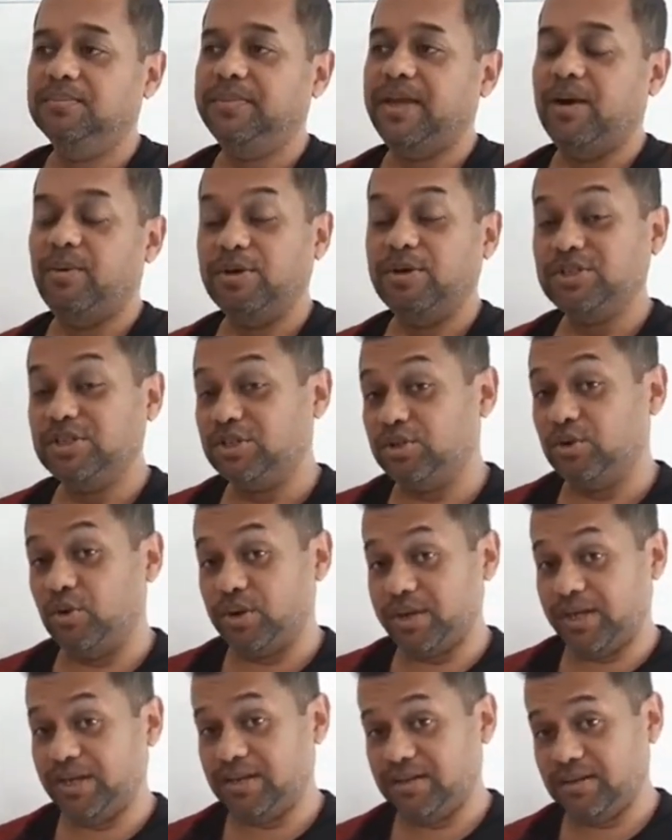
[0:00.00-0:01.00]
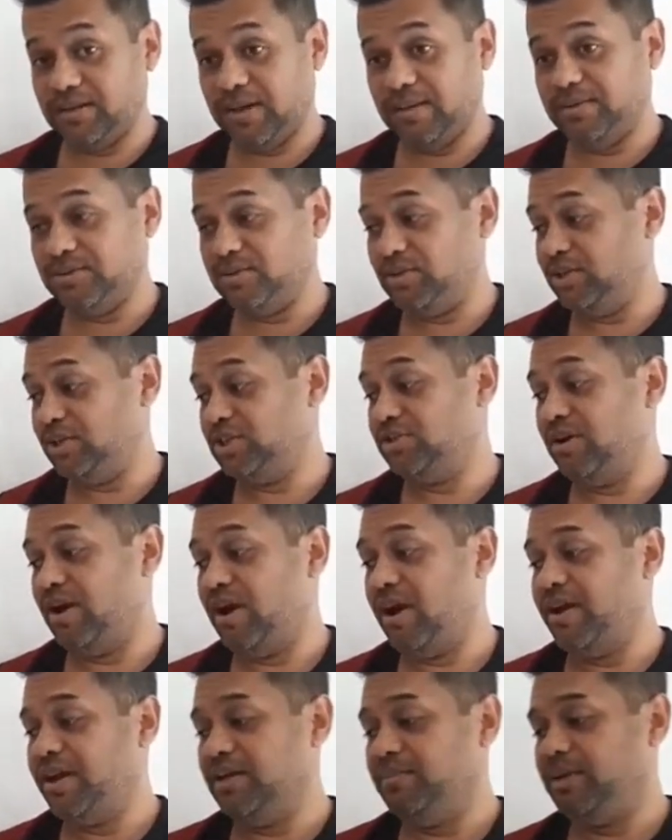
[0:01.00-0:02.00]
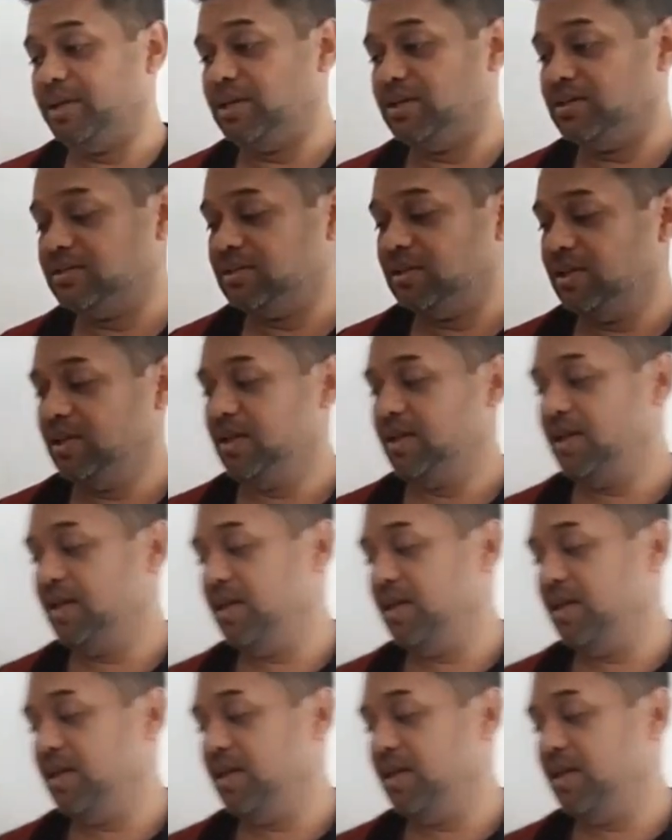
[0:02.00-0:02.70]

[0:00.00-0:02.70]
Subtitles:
Now we're just talking Amazon Australia because